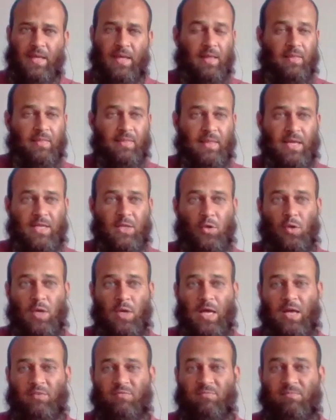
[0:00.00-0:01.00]
Then you
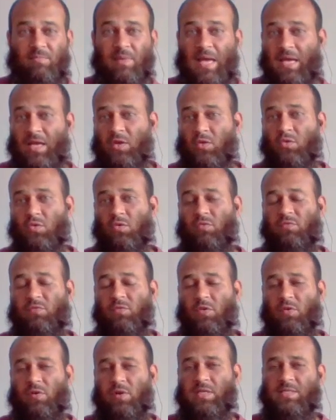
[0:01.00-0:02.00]
have mangrove
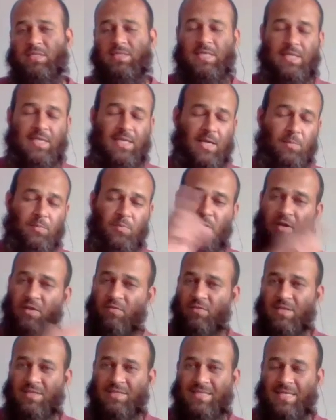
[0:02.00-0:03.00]
forest. In our
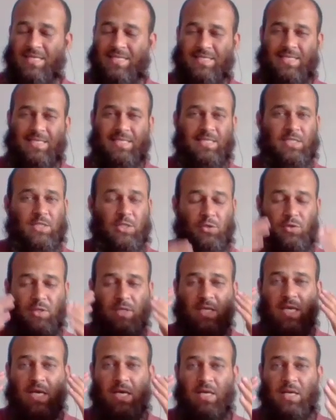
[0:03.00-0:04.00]
previous lesson,
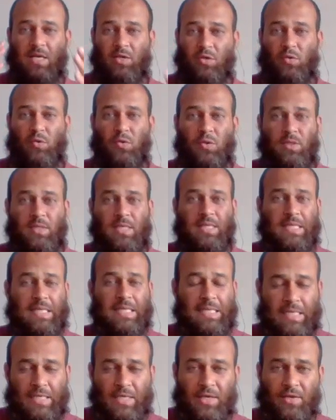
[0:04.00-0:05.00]
during our Google
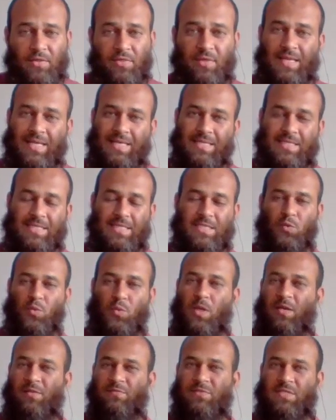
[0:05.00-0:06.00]
Earth lessons,
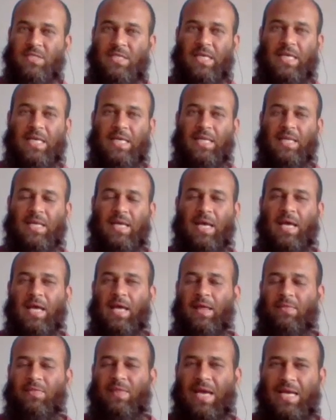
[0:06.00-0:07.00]
we have seen
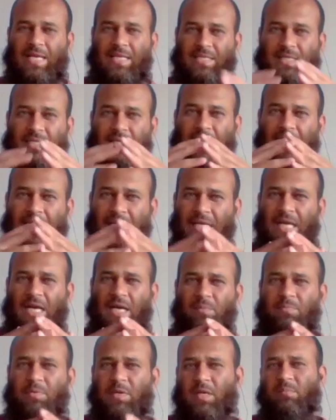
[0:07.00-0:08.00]
that
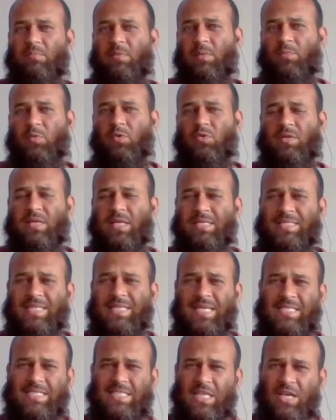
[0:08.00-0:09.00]
Ganga Brahmaputra
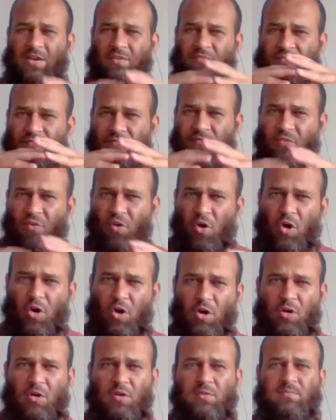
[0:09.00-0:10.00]
Delta
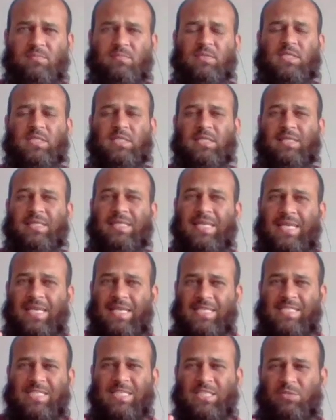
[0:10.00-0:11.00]
forms
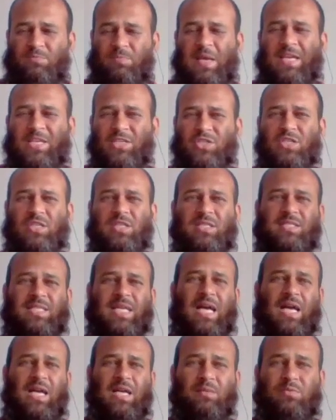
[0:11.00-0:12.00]
these spatial
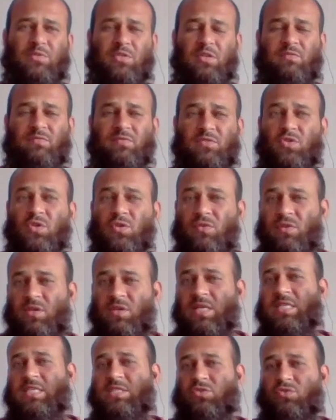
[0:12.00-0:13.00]
types of
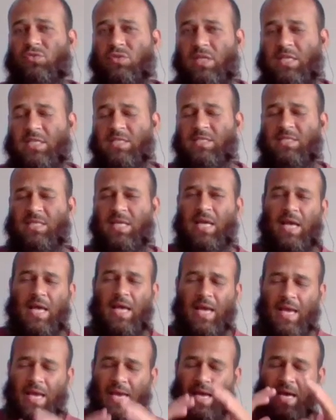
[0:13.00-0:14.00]
Sundari trees
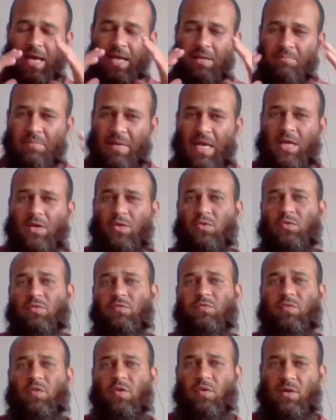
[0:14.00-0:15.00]
and mangrove
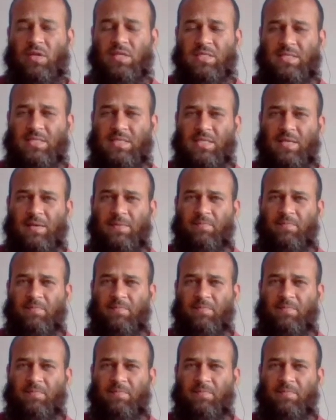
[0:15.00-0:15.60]
forests.